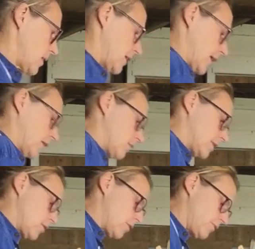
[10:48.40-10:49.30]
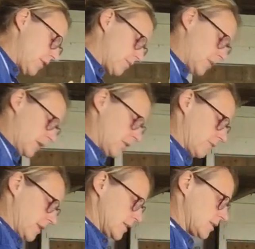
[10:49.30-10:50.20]
right now I can't find my
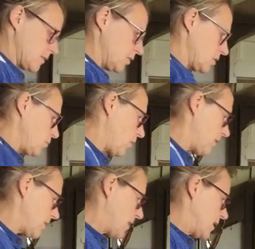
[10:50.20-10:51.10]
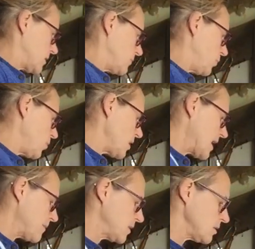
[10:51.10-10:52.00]
other end, so I'm not going to worry about it. But what
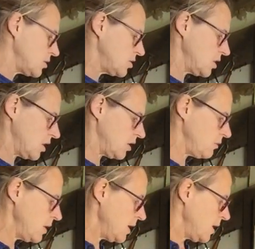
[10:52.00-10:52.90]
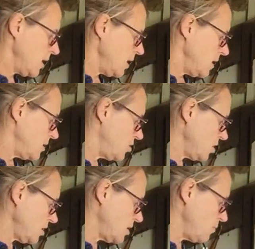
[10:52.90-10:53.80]
I am going to do is
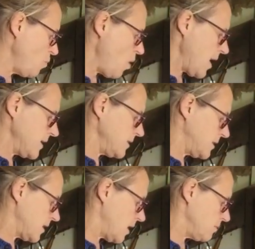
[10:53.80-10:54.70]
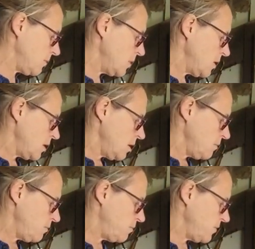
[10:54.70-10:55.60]
just unwind some
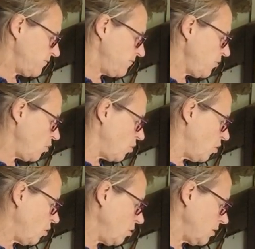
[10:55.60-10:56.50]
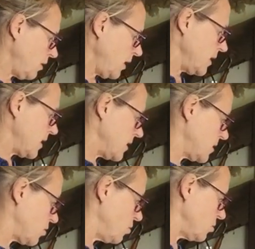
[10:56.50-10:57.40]
before it
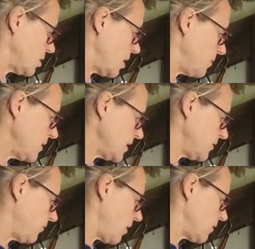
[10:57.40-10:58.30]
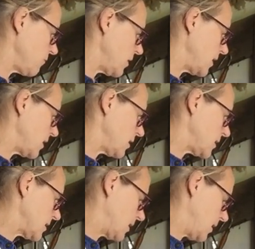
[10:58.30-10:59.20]
gets caught up, and that's going really
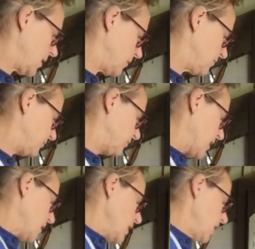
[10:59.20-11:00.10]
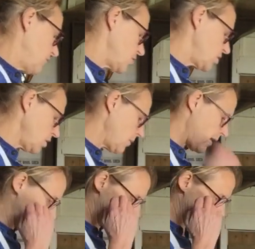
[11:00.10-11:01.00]
nicely. If you do
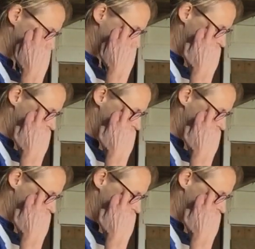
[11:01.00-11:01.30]
have another